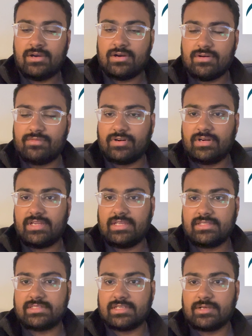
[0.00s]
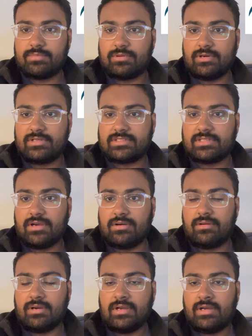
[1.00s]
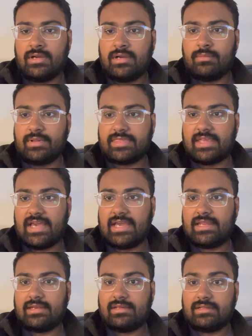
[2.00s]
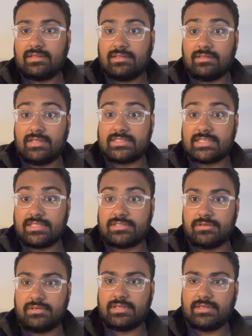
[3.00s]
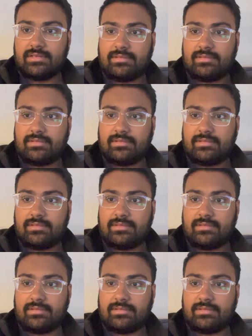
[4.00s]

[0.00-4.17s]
over in Singapore. So with that, let's get to it.